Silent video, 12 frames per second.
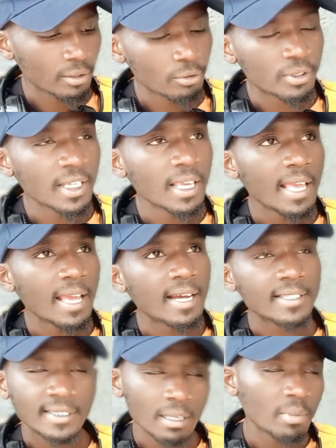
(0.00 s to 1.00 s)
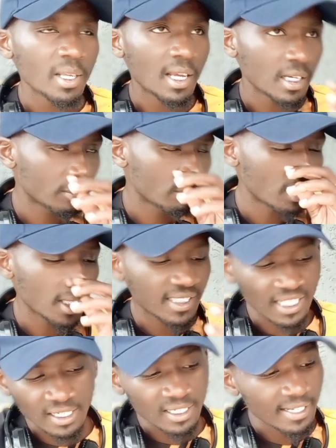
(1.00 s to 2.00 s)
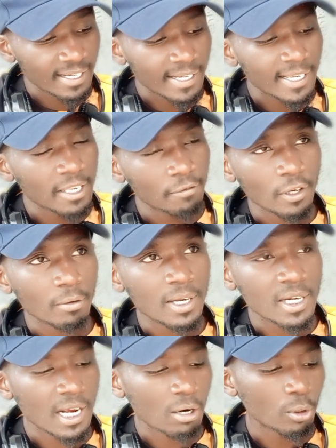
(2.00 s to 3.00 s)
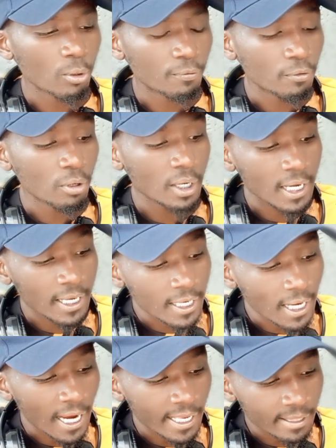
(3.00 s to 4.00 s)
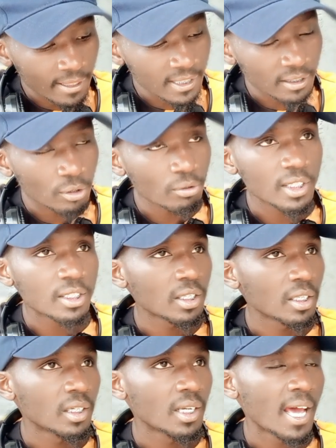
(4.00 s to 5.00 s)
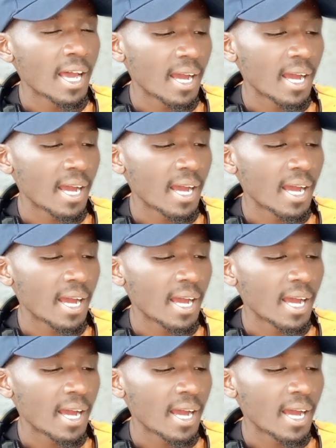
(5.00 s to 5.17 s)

You see? Something else to understand. If I want a chord of 4, this tune is in 4.